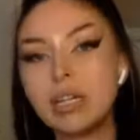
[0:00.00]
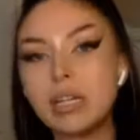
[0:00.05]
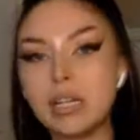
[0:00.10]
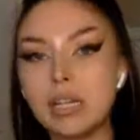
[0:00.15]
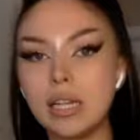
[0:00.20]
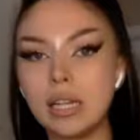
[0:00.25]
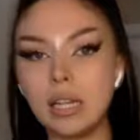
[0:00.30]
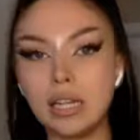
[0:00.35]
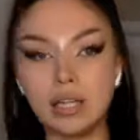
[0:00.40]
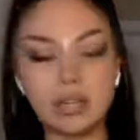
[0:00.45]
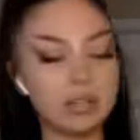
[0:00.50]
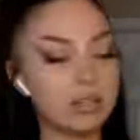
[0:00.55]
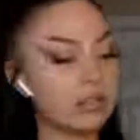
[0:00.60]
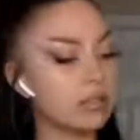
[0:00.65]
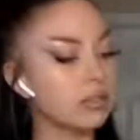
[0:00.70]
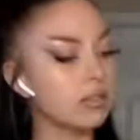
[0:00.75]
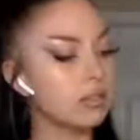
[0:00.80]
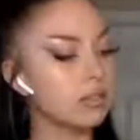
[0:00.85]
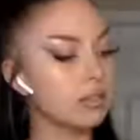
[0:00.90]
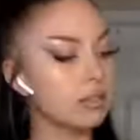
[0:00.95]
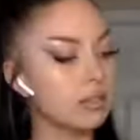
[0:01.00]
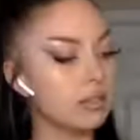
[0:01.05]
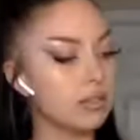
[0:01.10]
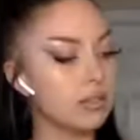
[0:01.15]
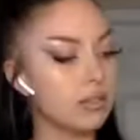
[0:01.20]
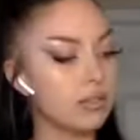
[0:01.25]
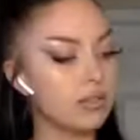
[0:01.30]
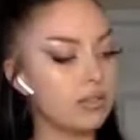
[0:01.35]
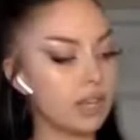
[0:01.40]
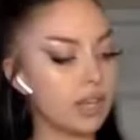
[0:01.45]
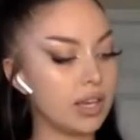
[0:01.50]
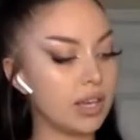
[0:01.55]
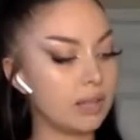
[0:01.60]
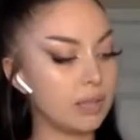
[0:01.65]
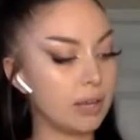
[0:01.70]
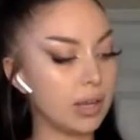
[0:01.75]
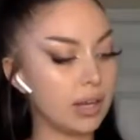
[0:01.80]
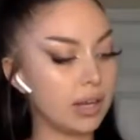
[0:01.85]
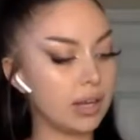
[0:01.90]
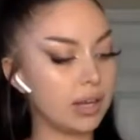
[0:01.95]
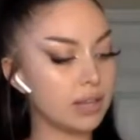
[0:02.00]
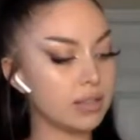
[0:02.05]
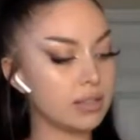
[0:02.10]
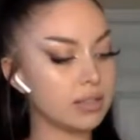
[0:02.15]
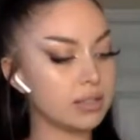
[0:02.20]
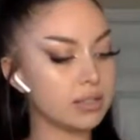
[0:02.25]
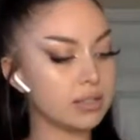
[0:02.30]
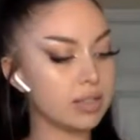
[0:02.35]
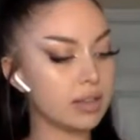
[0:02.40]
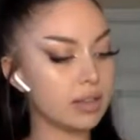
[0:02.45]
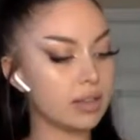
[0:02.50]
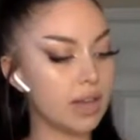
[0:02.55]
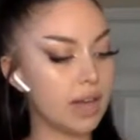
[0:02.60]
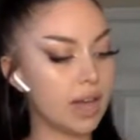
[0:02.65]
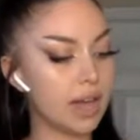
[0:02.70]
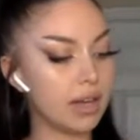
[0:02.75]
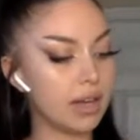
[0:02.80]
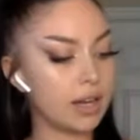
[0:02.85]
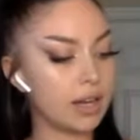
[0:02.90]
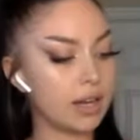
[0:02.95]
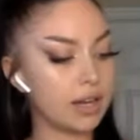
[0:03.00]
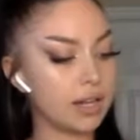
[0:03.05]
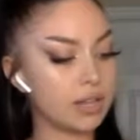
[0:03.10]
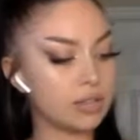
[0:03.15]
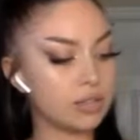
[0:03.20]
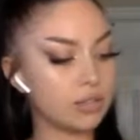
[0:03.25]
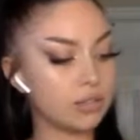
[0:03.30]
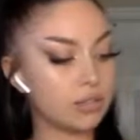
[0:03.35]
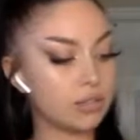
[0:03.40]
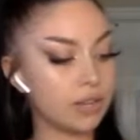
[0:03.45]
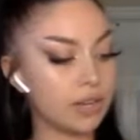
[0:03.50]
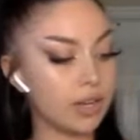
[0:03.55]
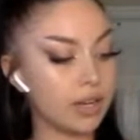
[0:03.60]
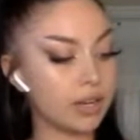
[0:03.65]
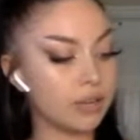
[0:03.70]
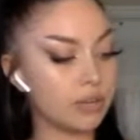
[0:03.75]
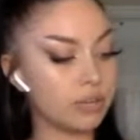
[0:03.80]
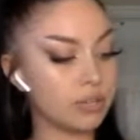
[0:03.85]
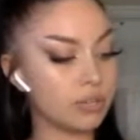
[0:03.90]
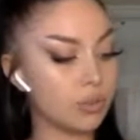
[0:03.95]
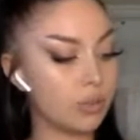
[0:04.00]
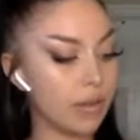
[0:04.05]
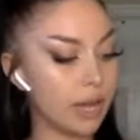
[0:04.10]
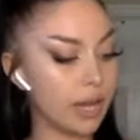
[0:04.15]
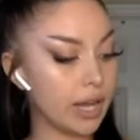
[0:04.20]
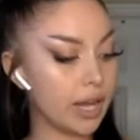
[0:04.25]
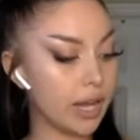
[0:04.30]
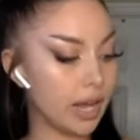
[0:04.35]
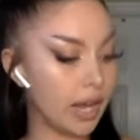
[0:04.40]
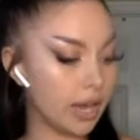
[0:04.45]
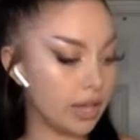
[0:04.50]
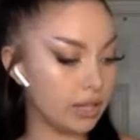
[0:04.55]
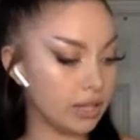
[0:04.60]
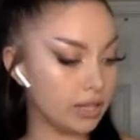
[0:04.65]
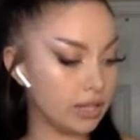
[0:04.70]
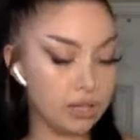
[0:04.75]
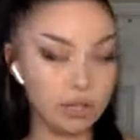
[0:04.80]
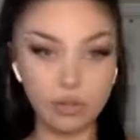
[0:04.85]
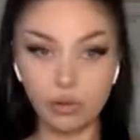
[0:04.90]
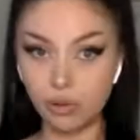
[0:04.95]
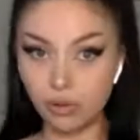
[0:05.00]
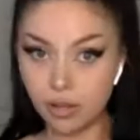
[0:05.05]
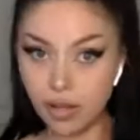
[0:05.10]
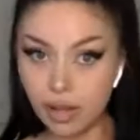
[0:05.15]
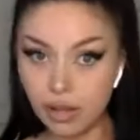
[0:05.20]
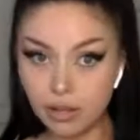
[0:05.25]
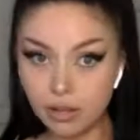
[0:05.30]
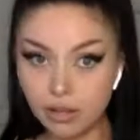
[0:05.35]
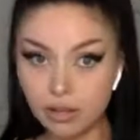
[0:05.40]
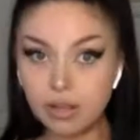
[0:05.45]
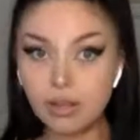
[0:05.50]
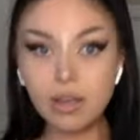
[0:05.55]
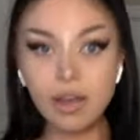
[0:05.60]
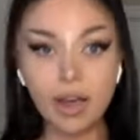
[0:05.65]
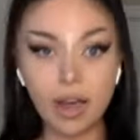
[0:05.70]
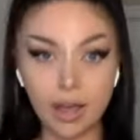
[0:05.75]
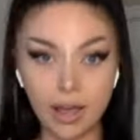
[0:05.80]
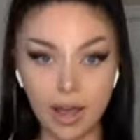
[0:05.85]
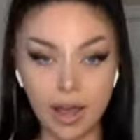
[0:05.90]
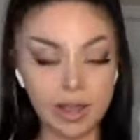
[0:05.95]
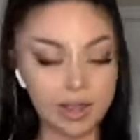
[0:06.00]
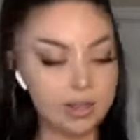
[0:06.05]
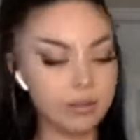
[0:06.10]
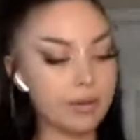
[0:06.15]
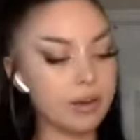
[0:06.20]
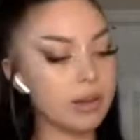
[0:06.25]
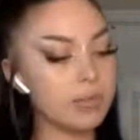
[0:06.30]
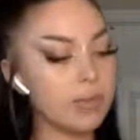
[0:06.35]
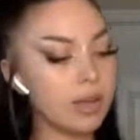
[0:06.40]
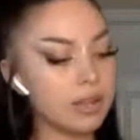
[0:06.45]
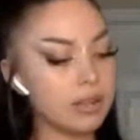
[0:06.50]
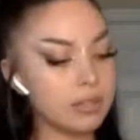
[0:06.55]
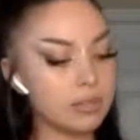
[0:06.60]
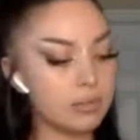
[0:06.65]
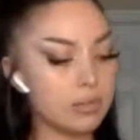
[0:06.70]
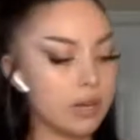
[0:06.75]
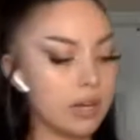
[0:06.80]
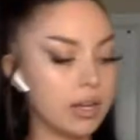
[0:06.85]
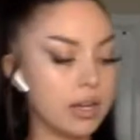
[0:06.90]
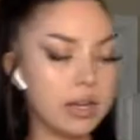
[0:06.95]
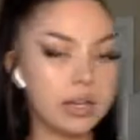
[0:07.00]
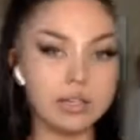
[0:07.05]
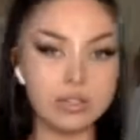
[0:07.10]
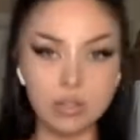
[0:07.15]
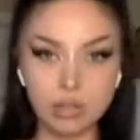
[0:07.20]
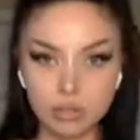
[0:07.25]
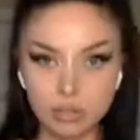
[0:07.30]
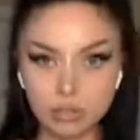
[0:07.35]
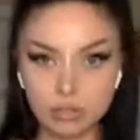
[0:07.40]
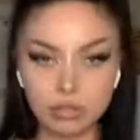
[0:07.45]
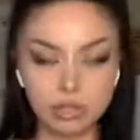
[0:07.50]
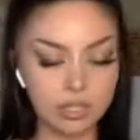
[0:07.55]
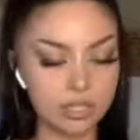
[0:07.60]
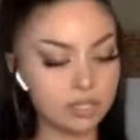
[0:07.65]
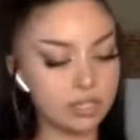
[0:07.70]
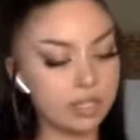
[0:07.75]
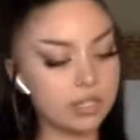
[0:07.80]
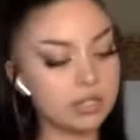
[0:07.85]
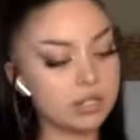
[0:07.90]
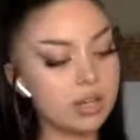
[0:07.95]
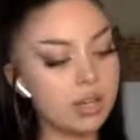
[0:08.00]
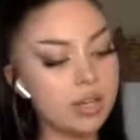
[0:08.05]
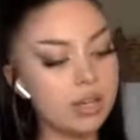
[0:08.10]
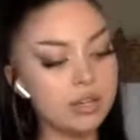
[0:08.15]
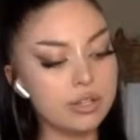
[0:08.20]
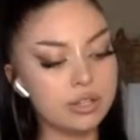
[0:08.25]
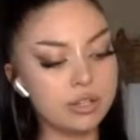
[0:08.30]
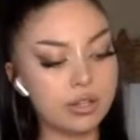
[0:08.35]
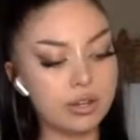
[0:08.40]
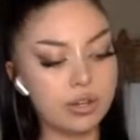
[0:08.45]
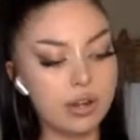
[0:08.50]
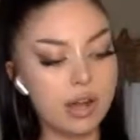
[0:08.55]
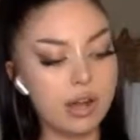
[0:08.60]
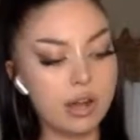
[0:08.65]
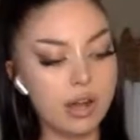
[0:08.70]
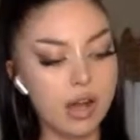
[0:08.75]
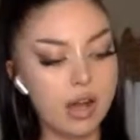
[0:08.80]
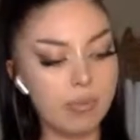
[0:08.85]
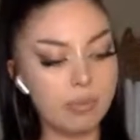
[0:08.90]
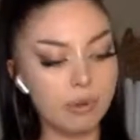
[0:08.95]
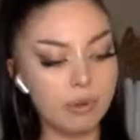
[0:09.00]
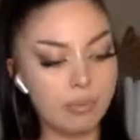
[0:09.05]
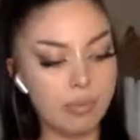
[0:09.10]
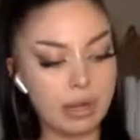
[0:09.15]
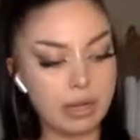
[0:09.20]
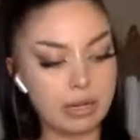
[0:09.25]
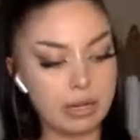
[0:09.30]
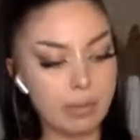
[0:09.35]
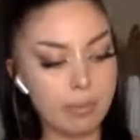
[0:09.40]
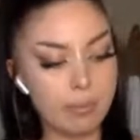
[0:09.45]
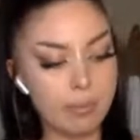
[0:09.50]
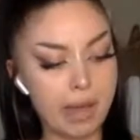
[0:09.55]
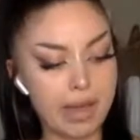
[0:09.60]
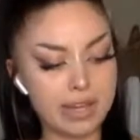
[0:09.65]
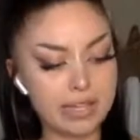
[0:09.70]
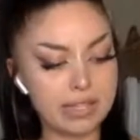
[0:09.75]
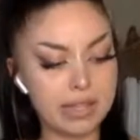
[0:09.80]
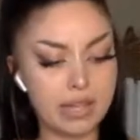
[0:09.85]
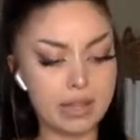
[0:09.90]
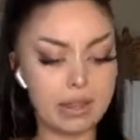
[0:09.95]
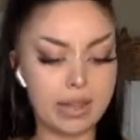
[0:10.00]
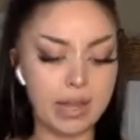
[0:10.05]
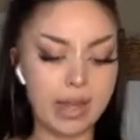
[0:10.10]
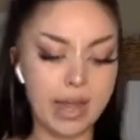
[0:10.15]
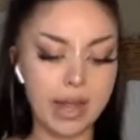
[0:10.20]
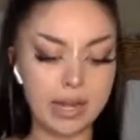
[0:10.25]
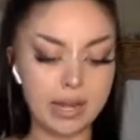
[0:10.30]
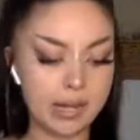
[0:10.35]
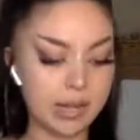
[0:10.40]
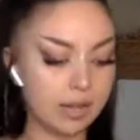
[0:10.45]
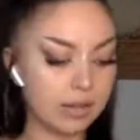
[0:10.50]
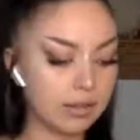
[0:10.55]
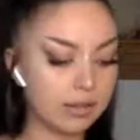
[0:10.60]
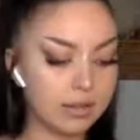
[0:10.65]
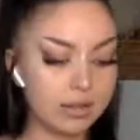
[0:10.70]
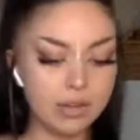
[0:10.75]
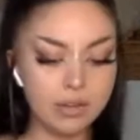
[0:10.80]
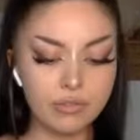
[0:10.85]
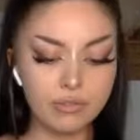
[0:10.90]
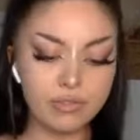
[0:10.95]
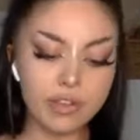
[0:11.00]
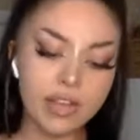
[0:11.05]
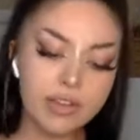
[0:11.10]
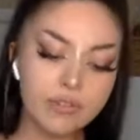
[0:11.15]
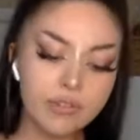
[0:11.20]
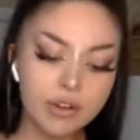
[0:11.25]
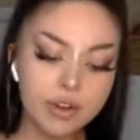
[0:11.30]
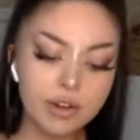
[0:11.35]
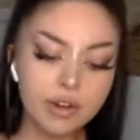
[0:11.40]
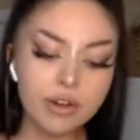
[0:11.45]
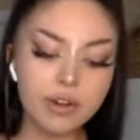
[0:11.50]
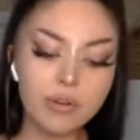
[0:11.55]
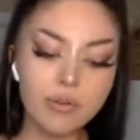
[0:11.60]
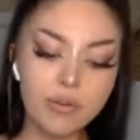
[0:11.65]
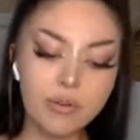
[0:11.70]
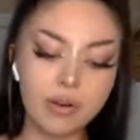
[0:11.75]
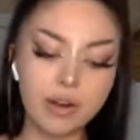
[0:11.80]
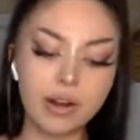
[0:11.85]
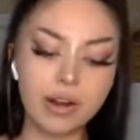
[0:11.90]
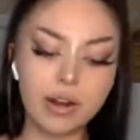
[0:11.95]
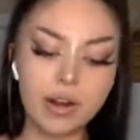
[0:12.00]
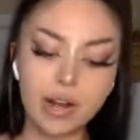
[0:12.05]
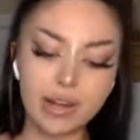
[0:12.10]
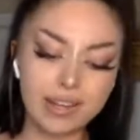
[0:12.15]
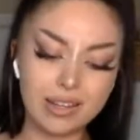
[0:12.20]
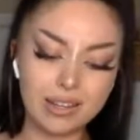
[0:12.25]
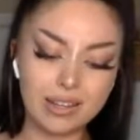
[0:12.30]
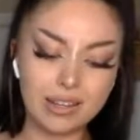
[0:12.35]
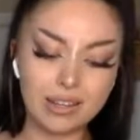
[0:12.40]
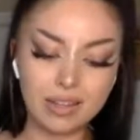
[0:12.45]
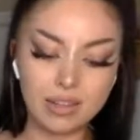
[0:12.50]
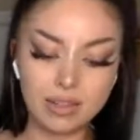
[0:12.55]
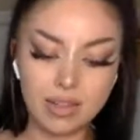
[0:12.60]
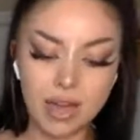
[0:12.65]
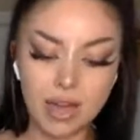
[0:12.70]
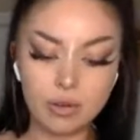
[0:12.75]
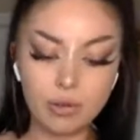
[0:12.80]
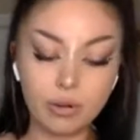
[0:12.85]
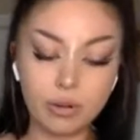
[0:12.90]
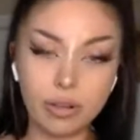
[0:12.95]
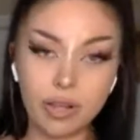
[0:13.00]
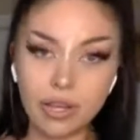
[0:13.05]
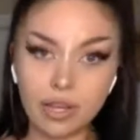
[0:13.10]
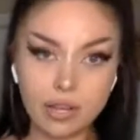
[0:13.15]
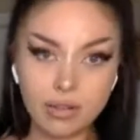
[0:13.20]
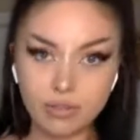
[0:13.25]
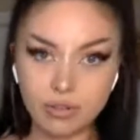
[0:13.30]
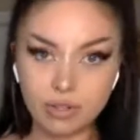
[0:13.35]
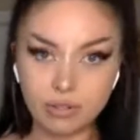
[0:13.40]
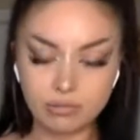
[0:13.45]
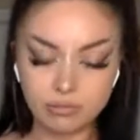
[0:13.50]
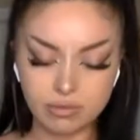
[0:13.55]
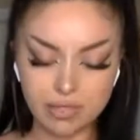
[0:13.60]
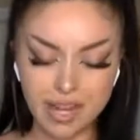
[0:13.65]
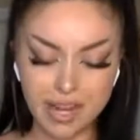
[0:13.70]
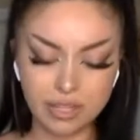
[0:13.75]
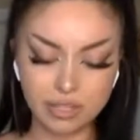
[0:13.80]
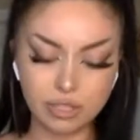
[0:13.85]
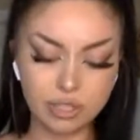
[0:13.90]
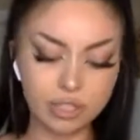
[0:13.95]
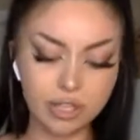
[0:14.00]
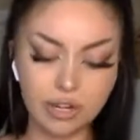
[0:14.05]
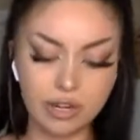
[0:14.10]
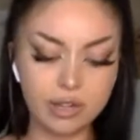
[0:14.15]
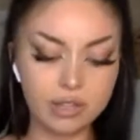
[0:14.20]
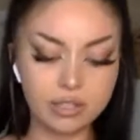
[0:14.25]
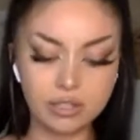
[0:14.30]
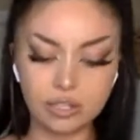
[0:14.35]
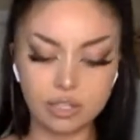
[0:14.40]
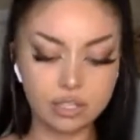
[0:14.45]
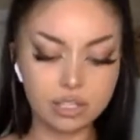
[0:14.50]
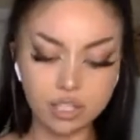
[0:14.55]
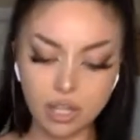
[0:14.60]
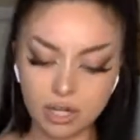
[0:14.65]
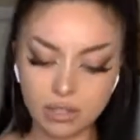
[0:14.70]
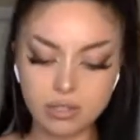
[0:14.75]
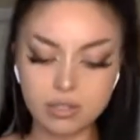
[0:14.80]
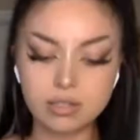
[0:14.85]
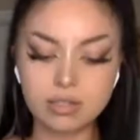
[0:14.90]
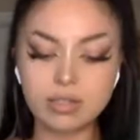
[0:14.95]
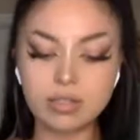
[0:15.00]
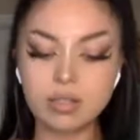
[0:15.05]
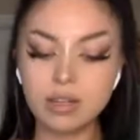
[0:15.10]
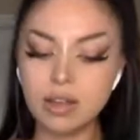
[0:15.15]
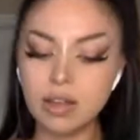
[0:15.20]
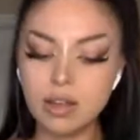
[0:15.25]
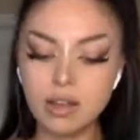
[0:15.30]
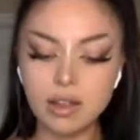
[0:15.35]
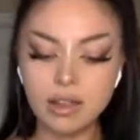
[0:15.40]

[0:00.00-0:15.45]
clean vegan mayonnaise that is free of soy and canola, I highly recommend this one, and it's also delicious. So you're not compromising like any flavor or anything like that, or like even texture. It's just